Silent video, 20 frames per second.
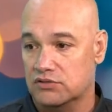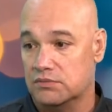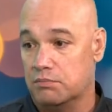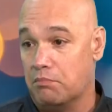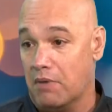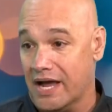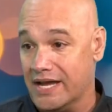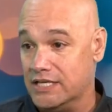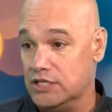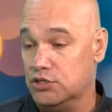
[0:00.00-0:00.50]

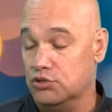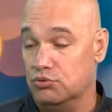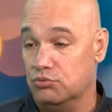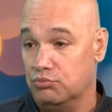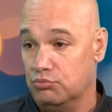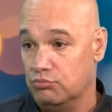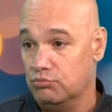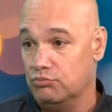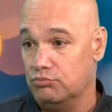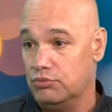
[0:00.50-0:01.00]
Mind you,
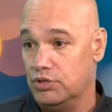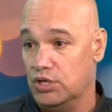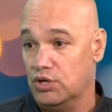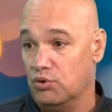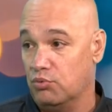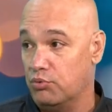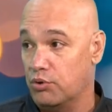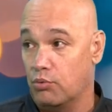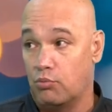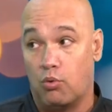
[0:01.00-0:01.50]
you know,
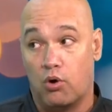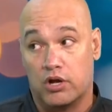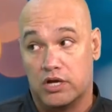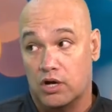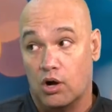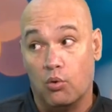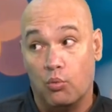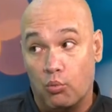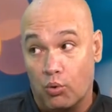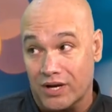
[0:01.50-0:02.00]
we're working
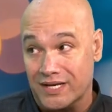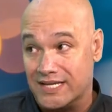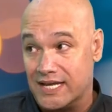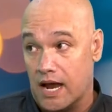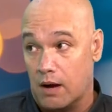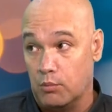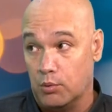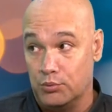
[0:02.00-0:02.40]
on one camera.